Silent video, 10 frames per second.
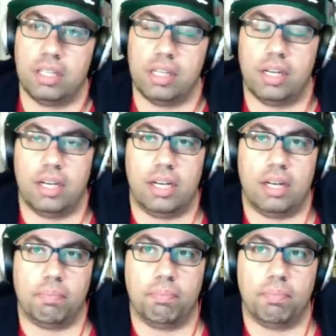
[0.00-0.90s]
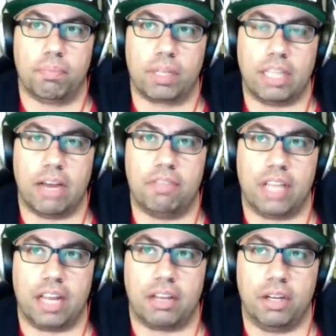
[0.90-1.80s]
Um, because that was like
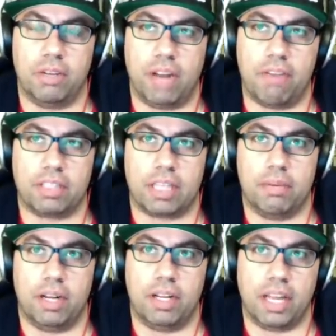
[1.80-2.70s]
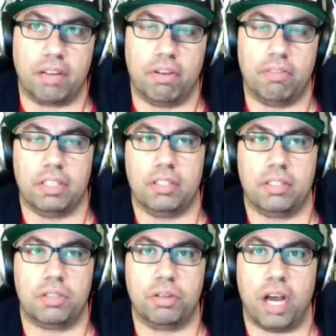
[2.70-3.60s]
you know when that was coming on, like what was it,
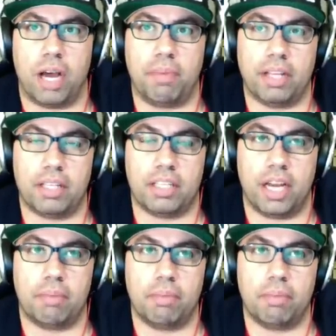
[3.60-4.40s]
Toonami at the time,